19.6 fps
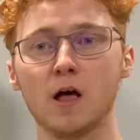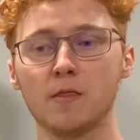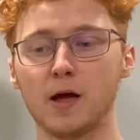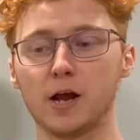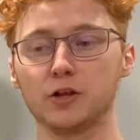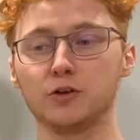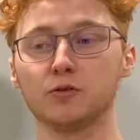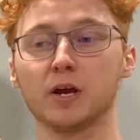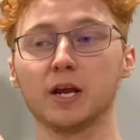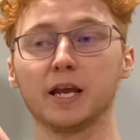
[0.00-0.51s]

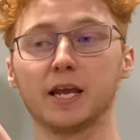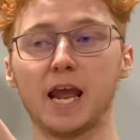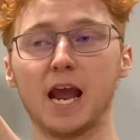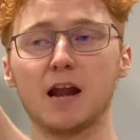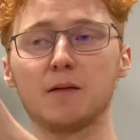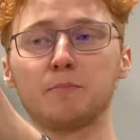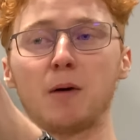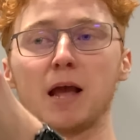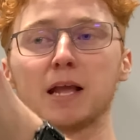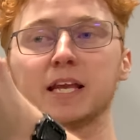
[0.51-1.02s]
that you can
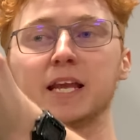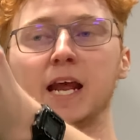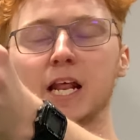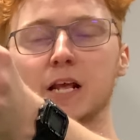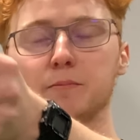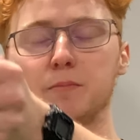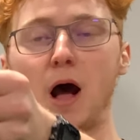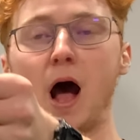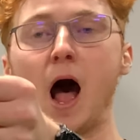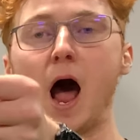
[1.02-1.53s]
get by
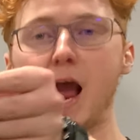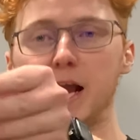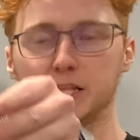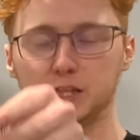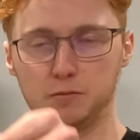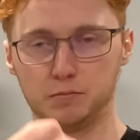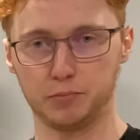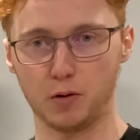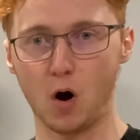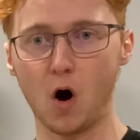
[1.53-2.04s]
getting behind
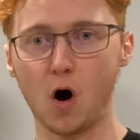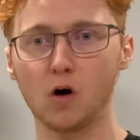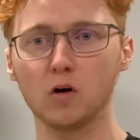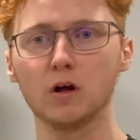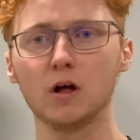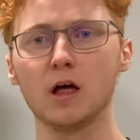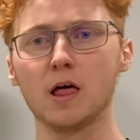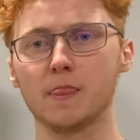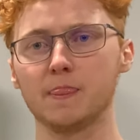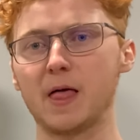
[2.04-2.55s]
the ball,